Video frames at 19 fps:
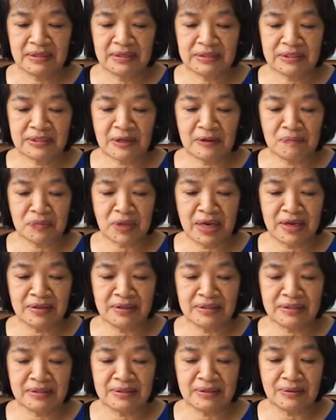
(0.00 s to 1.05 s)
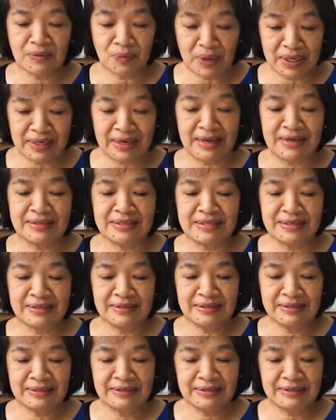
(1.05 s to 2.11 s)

Psalm 119,